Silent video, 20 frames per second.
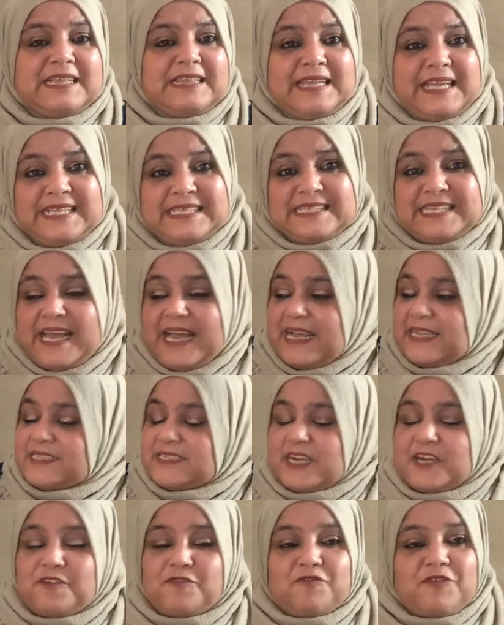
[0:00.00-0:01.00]
Let's
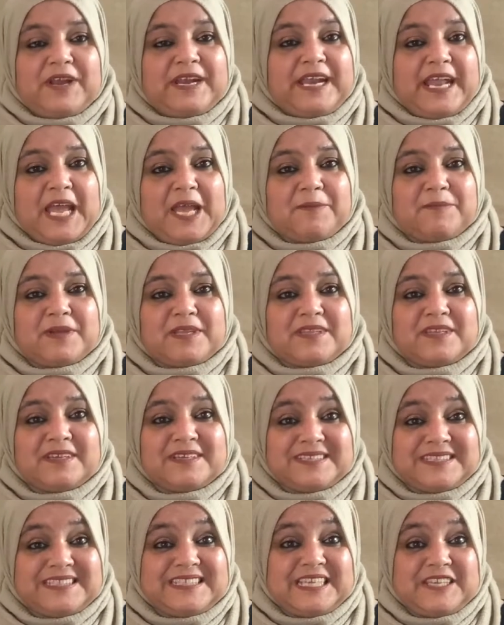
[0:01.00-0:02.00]
ask our friend Ahmad
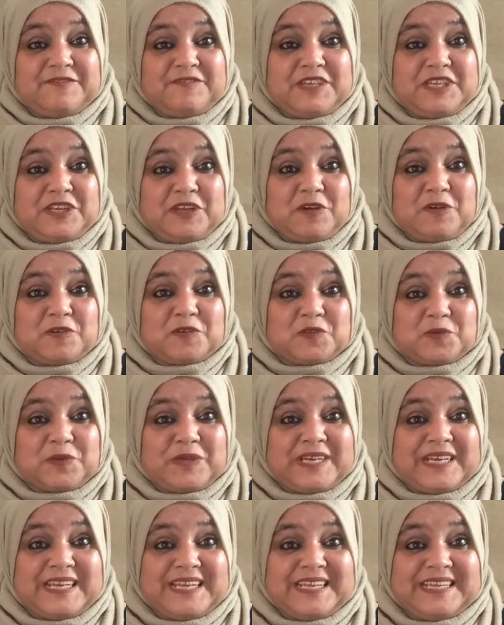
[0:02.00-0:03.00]
if he knows
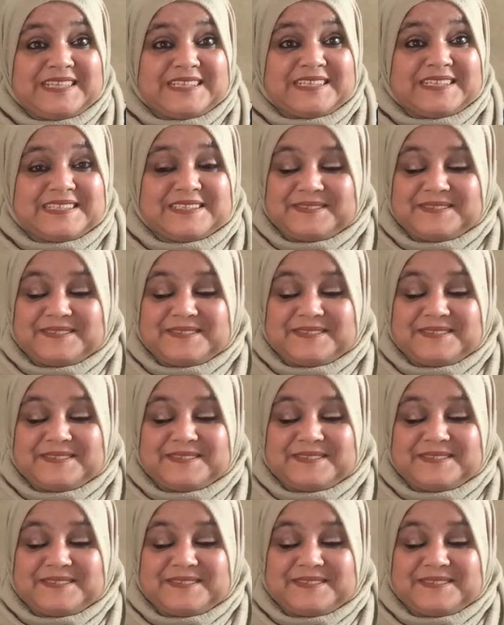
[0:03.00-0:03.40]
what it is.